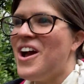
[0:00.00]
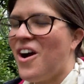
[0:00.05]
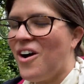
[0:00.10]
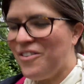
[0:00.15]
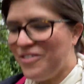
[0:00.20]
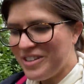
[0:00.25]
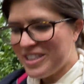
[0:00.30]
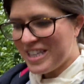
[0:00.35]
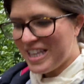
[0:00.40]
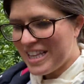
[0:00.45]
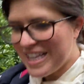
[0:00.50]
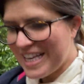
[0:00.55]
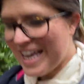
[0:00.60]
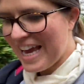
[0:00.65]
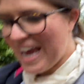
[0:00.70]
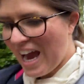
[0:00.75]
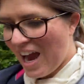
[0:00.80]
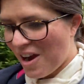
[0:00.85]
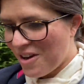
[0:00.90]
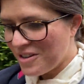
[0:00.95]
Obviously the
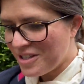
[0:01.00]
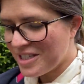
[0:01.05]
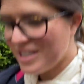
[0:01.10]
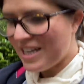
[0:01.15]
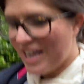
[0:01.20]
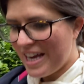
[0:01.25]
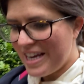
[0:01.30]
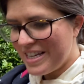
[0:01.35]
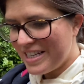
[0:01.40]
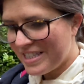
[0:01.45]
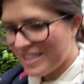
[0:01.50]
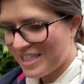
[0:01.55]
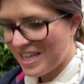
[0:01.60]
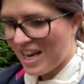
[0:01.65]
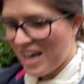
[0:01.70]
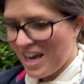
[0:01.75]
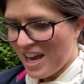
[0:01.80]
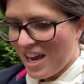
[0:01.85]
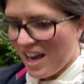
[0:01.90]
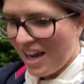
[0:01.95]
gatehouse is
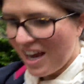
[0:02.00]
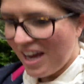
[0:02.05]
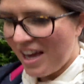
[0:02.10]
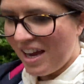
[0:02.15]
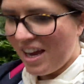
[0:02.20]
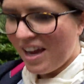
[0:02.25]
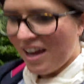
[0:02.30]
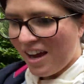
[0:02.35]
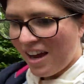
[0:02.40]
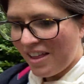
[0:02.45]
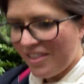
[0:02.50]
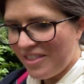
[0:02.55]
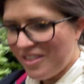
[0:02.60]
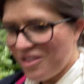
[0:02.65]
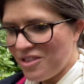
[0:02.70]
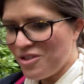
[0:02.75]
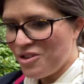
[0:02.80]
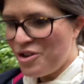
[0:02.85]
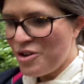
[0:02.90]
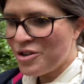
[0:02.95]

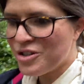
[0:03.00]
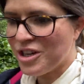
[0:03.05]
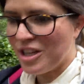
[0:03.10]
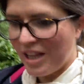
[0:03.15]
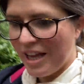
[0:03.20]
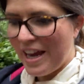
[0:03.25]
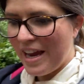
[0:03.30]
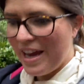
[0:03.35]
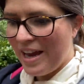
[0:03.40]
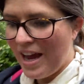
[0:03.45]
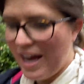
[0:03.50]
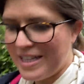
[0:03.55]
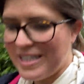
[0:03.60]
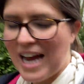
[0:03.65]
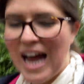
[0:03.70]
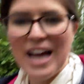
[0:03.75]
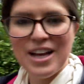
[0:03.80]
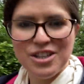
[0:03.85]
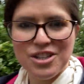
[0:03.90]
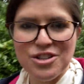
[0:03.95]
usually
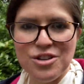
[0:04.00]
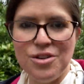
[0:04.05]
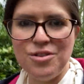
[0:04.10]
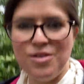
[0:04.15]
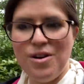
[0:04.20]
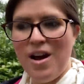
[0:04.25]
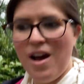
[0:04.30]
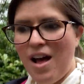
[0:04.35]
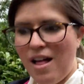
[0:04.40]
attached to